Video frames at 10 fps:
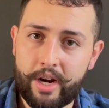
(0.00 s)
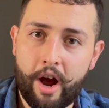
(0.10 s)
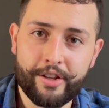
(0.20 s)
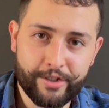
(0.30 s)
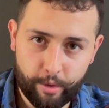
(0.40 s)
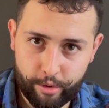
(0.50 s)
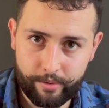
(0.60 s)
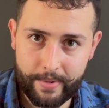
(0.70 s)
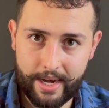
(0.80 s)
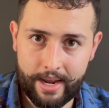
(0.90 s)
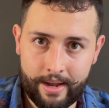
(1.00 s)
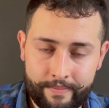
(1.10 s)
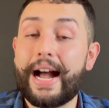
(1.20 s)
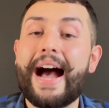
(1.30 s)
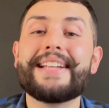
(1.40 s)
on social media.
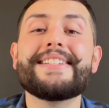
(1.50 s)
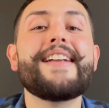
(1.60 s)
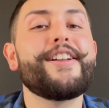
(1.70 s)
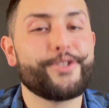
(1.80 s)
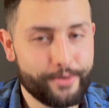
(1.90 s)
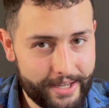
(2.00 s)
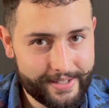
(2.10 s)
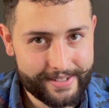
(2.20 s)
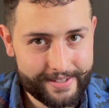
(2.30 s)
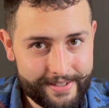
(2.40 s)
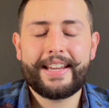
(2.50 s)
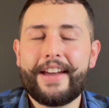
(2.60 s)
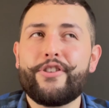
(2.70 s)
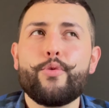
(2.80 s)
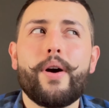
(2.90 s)
I did not do this.
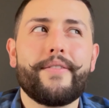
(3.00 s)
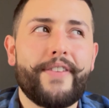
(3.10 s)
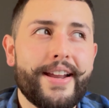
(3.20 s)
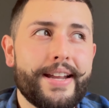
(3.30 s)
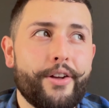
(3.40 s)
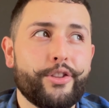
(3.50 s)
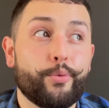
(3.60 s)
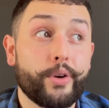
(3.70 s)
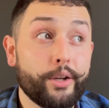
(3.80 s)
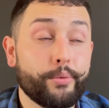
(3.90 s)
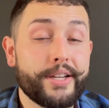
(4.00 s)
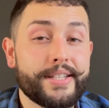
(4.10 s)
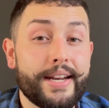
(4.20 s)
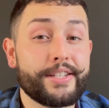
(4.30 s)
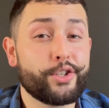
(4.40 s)
If you want to find out the real
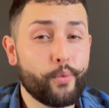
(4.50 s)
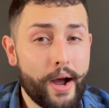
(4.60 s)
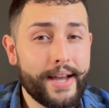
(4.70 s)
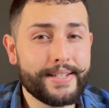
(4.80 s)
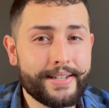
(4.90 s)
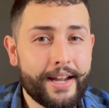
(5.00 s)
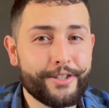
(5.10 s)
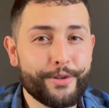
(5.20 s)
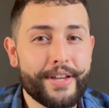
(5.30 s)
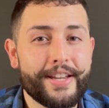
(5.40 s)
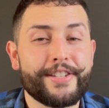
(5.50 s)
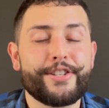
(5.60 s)
reason as to why I did not do this,